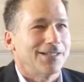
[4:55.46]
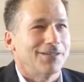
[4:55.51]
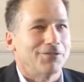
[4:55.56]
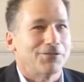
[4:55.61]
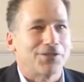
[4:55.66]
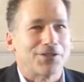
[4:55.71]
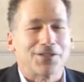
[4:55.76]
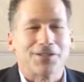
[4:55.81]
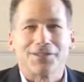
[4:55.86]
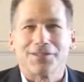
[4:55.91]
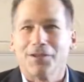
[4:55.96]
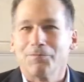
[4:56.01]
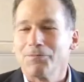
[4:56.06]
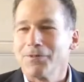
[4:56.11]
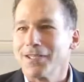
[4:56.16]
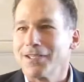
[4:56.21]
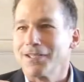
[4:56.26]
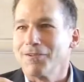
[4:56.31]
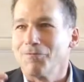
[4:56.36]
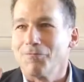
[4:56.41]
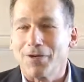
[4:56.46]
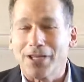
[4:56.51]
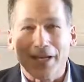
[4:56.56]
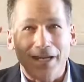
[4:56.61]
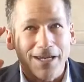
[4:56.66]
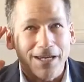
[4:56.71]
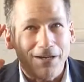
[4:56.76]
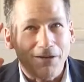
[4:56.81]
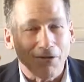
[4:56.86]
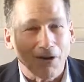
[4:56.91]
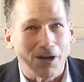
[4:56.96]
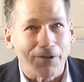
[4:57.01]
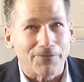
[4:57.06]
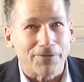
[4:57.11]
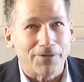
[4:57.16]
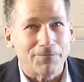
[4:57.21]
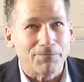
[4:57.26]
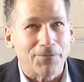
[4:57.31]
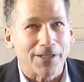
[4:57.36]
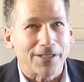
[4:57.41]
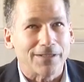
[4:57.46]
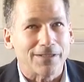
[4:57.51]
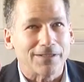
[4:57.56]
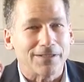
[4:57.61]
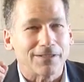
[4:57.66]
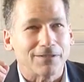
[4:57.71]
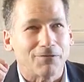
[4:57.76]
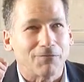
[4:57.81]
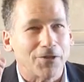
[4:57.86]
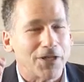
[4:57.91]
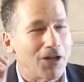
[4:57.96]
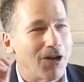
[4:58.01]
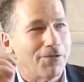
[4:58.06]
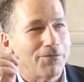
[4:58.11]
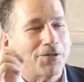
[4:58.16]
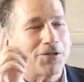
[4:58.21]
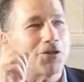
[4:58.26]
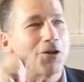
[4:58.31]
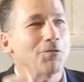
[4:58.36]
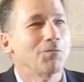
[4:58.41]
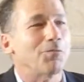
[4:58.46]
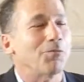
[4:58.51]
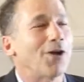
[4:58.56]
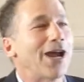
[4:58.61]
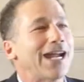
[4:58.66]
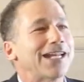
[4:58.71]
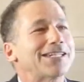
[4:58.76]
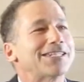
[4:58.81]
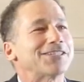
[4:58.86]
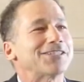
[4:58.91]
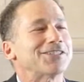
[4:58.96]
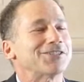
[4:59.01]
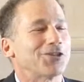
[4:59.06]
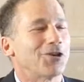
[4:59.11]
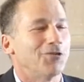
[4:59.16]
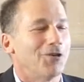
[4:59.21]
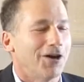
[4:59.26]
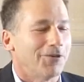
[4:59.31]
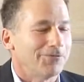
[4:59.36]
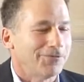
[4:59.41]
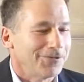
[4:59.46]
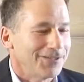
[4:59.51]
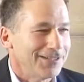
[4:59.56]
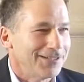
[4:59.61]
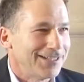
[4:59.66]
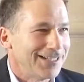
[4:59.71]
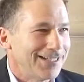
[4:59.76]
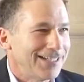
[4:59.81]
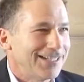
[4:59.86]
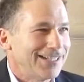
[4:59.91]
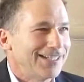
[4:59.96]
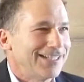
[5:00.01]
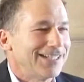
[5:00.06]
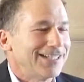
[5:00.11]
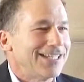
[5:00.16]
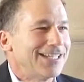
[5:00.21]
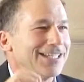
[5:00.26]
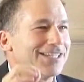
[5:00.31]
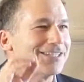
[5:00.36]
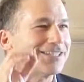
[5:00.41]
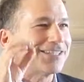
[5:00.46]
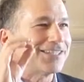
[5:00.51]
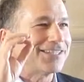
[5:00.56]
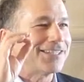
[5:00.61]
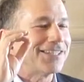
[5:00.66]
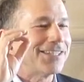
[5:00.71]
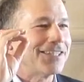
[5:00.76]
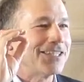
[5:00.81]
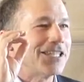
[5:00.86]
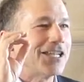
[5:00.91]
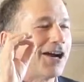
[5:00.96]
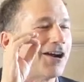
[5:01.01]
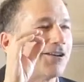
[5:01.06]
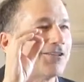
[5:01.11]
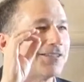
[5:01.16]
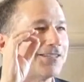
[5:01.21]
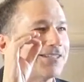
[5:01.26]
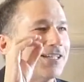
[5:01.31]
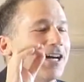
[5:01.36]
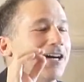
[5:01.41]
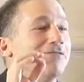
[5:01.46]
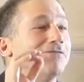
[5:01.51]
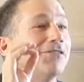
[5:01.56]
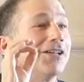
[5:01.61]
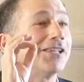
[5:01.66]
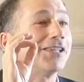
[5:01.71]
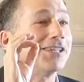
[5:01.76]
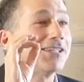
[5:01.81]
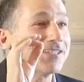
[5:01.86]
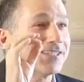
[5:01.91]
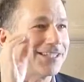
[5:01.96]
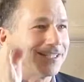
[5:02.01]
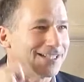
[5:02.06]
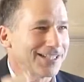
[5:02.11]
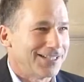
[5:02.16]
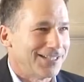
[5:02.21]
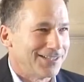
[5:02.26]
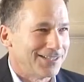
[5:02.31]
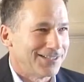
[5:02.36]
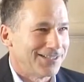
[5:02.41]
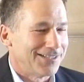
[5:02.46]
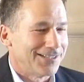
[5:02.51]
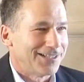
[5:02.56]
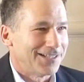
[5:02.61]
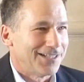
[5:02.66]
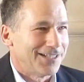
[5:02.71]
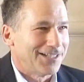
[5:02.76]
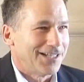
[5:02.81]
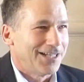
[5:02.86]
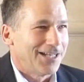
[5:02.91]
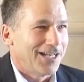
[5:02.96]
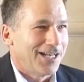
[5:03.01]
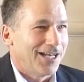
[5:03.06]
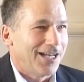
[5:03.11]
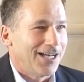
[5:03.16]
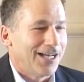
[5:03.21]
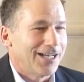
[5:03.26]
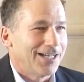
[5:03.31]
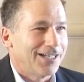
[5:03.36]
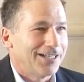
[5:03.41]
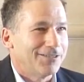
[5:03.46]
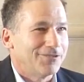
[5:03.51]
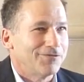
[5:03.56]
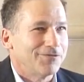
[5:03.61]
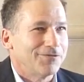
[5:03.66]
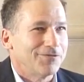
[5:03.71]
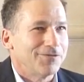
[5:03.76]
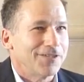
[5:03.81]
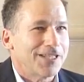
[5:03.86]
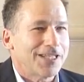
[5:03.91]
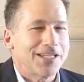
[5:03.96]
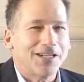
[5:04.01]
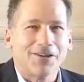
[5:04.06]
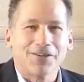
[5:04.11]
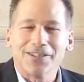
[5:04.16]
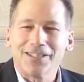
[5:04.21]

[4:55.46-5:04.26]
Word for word: which is something we hear often, but we often don't practice so often, is the art of listening. Uh, you know,